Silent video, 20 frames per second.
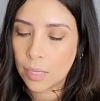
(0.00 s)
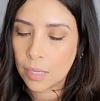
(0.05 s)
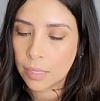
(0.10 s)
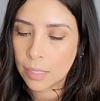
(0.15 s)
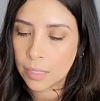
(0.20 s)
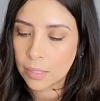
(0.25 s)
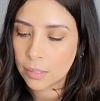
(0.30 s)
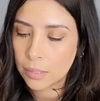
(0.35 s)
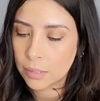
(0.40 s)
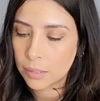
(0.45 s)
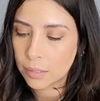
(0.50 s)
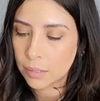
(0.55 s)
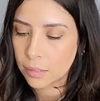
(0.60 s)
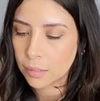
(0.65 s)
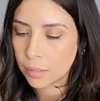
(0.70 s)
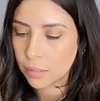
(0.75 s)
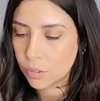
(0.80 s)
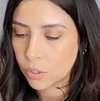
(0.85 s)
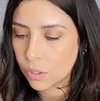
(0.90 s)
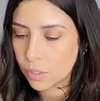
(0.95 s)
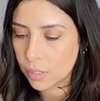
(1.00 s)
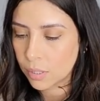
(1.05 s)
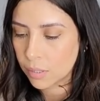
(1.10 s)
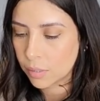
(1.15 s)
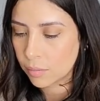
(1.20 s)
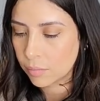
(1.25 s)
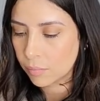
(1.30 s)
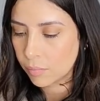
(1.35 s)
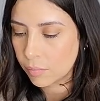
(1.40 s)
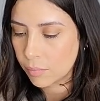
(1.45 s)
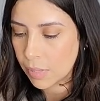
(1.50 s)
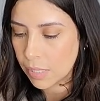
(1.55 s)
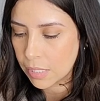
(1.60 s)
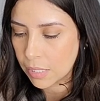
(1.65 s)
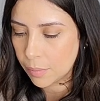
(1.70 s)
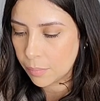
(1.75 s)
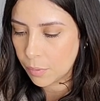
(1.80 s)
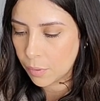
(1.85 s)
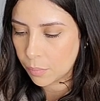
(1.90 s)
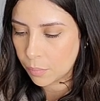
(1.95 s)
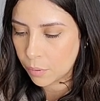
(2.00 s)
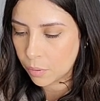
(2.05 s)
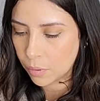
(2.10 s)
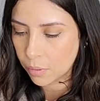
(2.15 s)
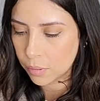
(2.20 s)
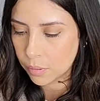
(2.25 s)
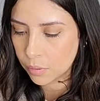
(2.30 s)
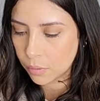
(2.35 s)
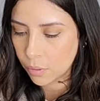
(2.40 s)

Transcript: I guess, just mess up your purse.